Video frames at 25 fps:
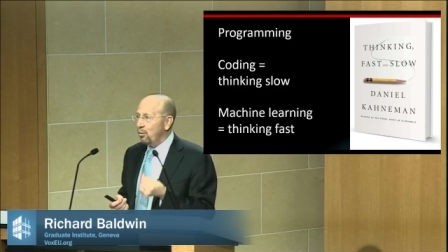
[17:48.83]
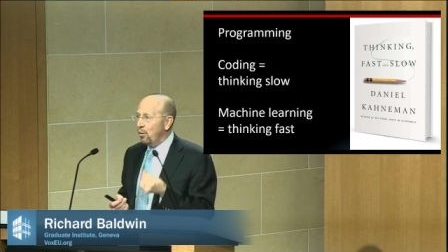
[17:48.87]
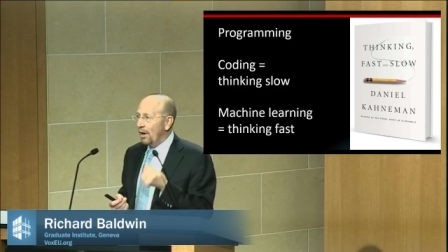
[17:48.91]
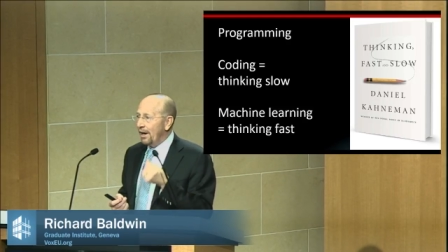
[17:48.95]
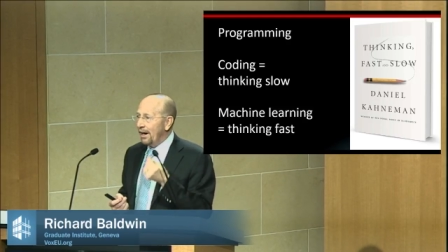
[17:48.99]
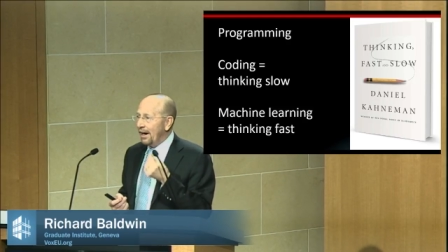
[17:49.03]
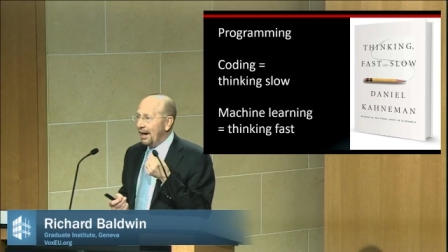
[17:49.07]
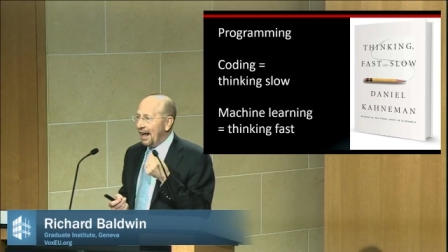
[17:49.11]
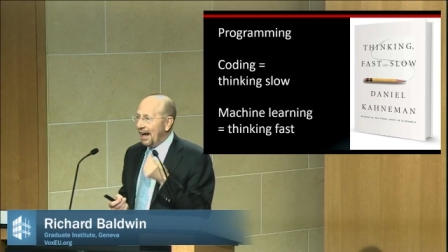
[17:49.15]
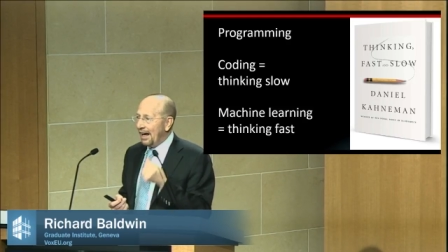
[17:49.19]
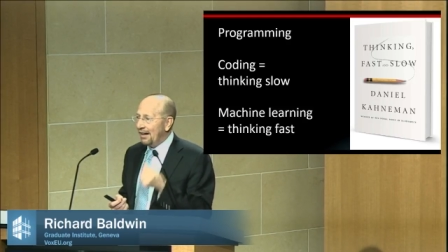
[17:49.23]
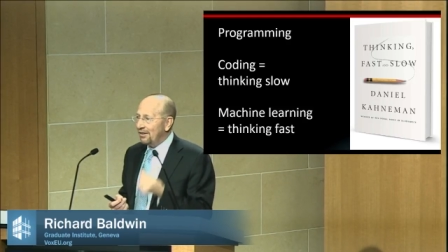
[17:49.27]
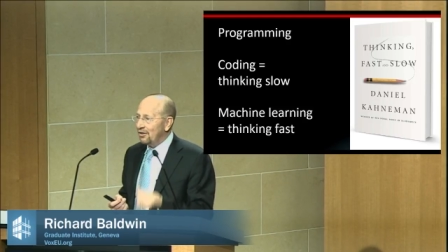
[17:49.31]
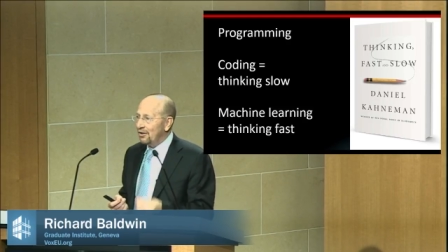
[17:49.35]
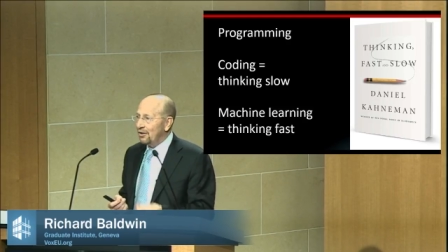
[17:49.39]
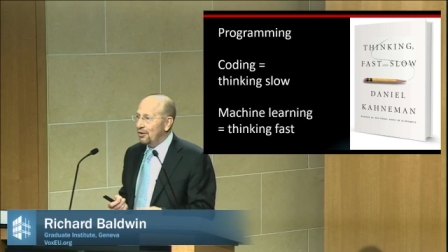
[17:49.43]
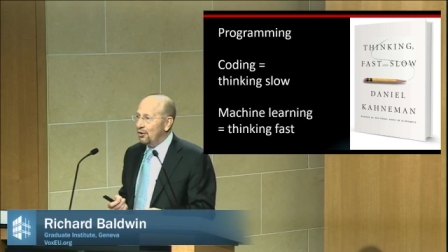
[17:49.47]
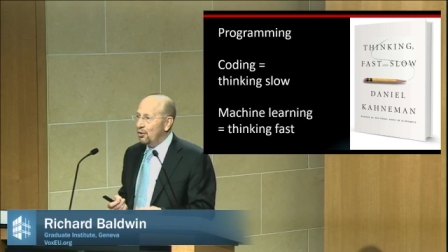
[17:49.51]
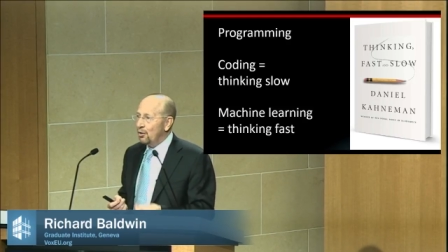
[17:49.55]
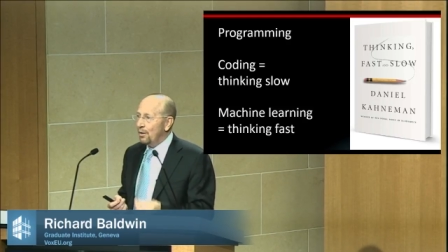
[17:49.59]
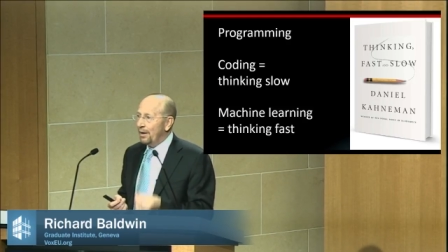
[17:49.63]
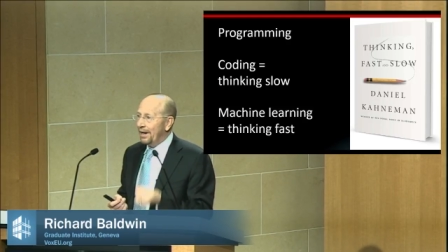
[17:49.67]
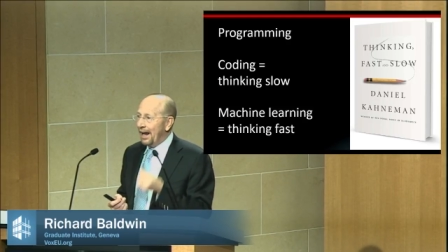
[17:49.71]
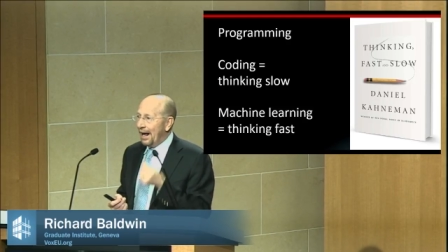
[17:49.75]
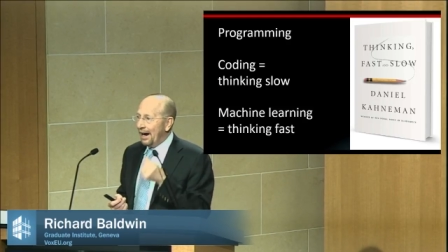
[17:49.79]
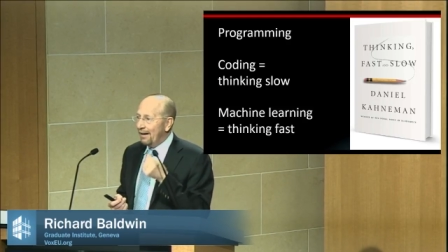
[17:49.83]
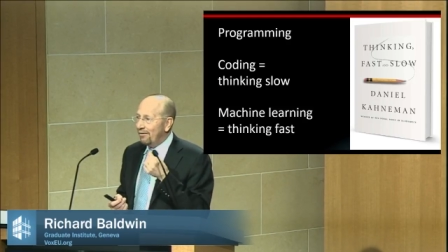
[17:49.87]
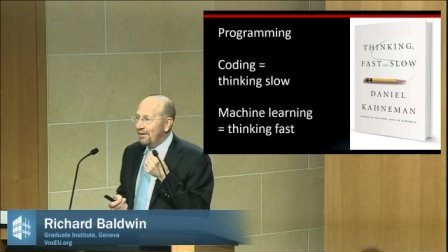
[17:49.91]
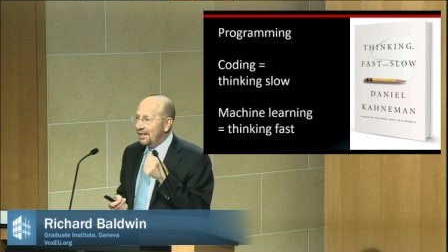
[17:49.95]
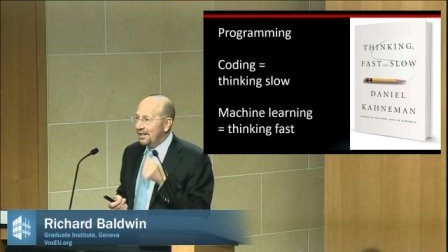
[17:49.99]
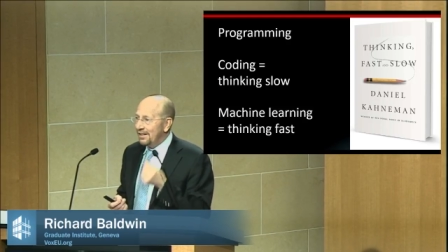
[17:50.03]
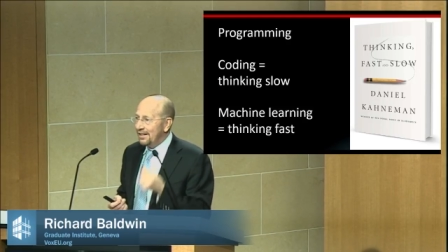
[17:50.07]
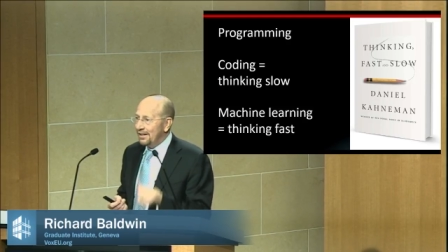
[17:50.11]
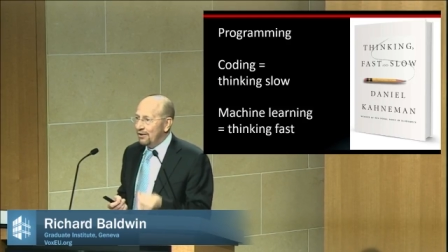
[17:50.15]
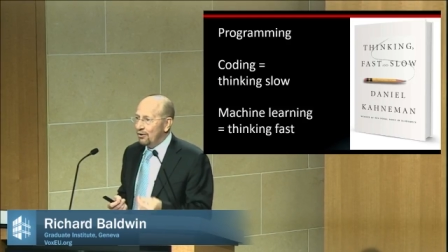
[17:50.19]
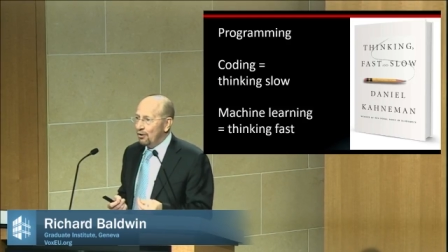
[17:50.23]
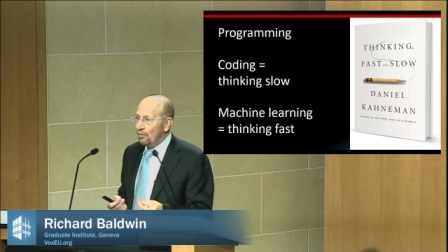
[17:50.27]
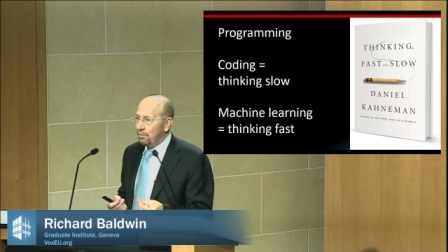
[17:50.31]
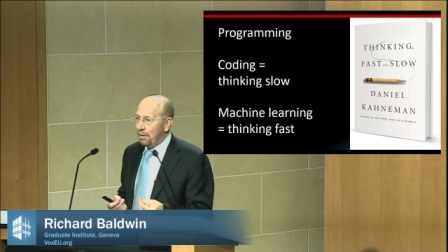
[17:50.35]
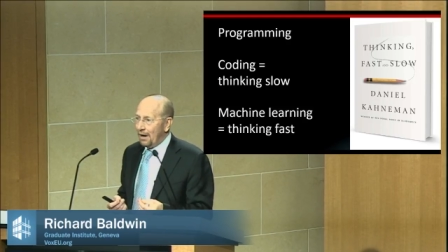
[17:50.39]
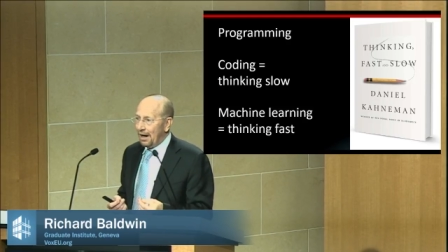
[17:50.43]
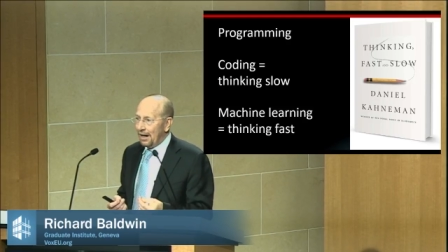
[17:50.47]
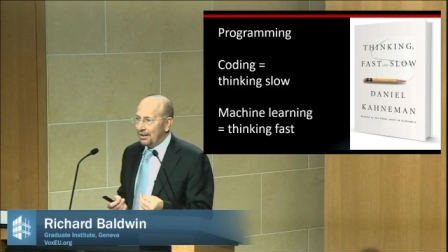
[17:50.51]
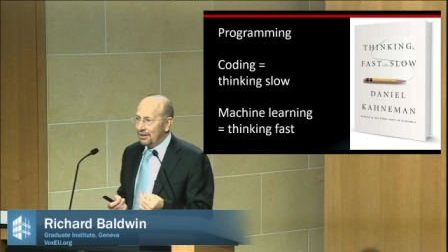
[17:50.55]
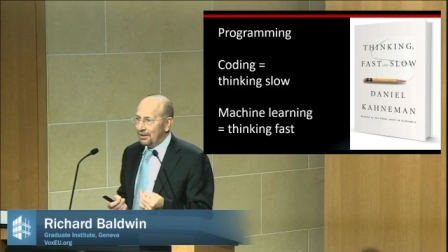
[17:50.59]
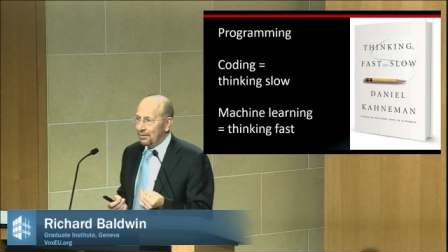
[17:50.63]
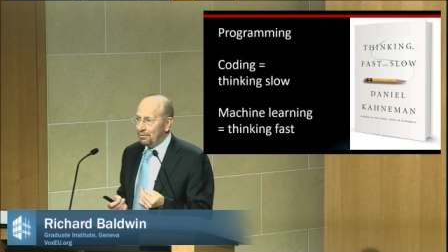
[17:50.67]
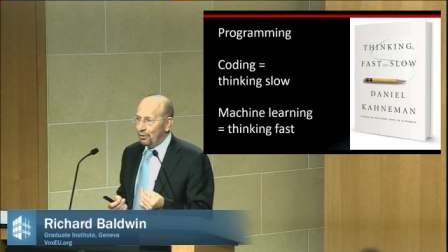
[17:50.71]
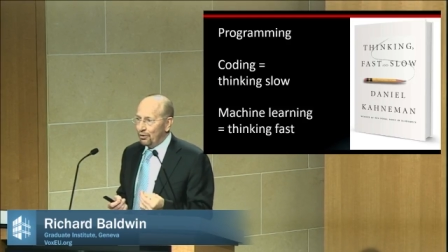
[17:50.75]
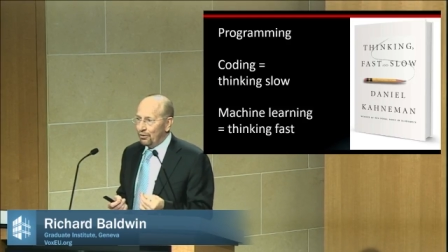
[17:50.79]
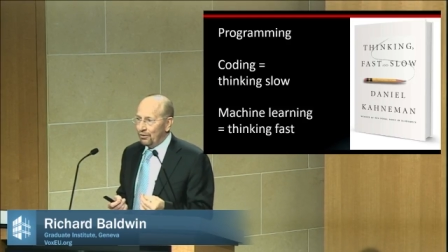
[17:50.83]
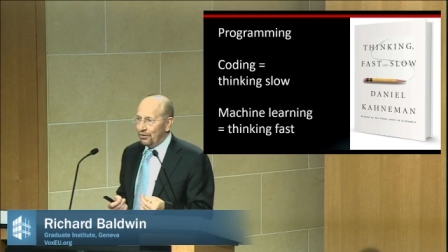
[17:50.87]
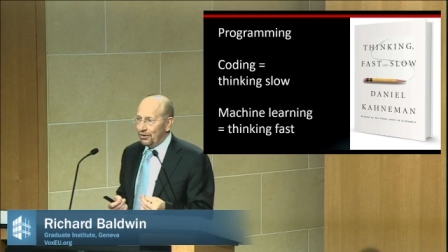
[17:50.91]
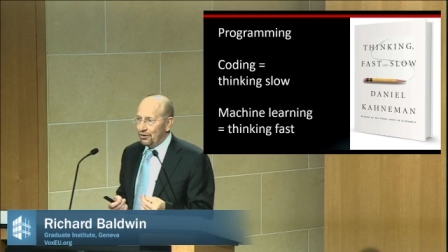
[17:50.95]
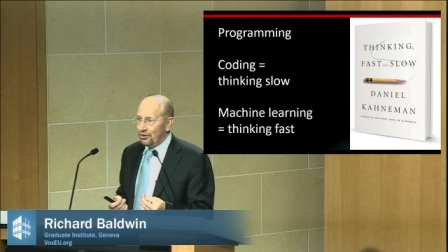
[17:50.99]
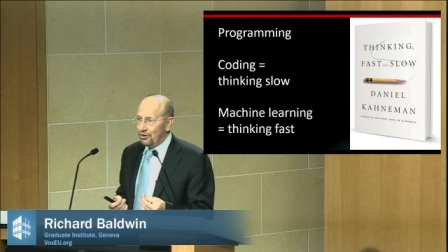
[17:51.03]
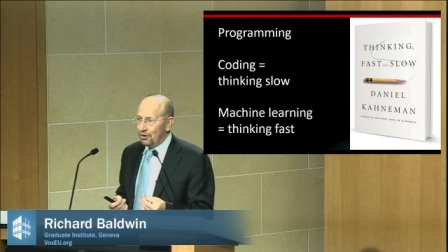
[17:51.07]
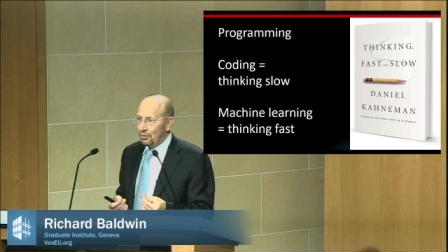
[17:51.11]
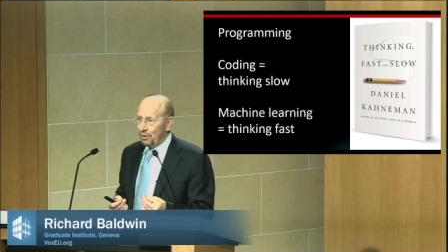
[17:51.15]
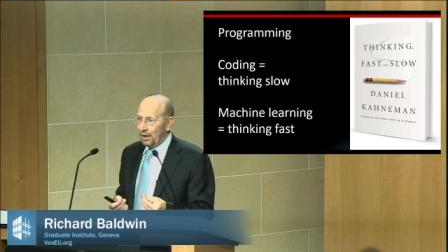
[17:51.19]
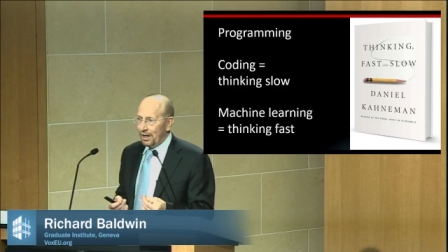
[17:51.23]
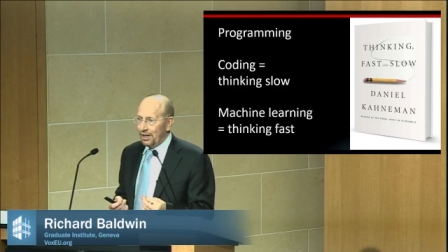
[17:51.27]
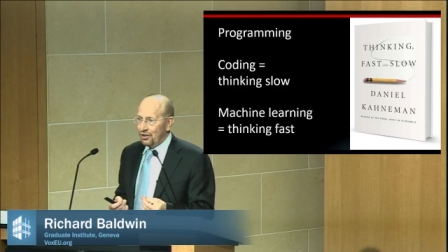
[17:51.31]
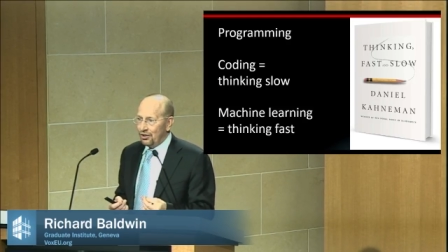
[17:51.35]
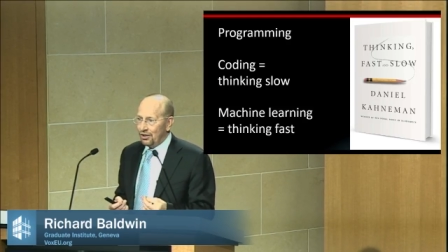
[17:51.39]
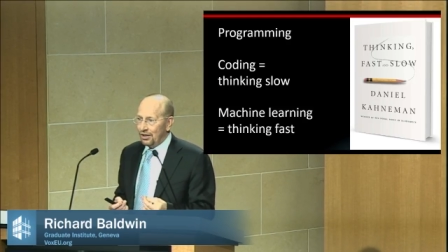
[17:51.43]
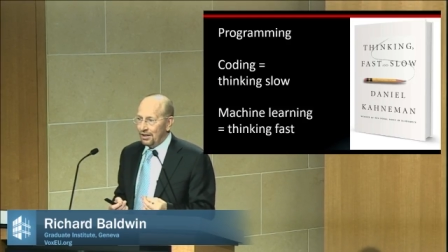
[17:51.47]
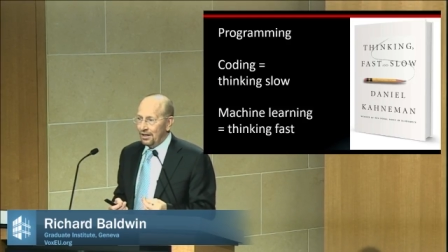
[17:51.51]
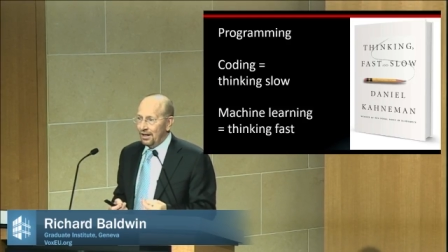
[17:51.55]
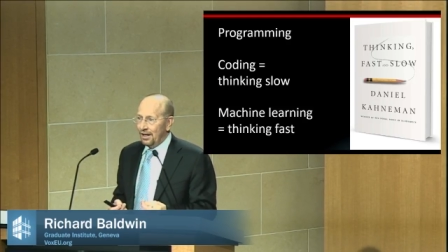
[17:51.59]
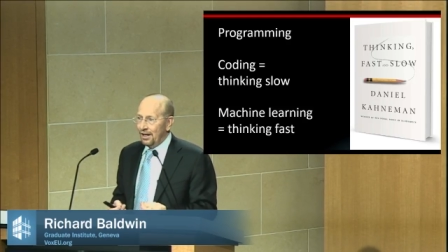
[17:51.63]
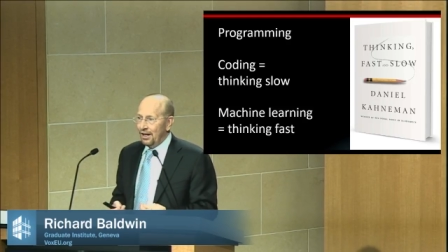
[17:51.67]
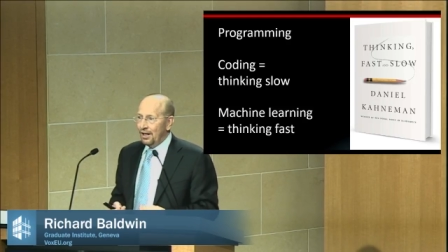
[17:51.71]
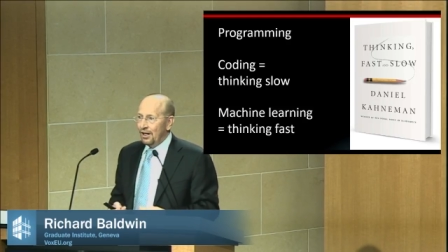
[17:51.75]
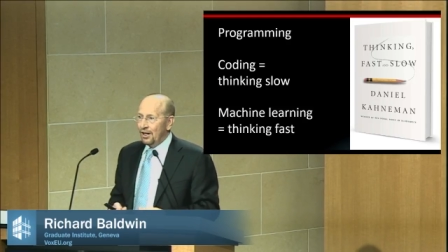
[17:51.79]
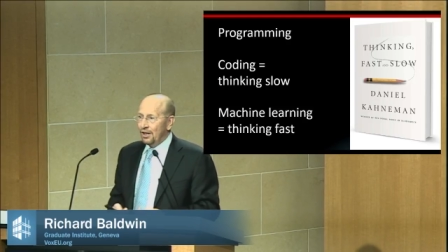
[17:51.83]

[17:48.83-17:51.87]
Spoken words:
what it has to do in every single possible situation.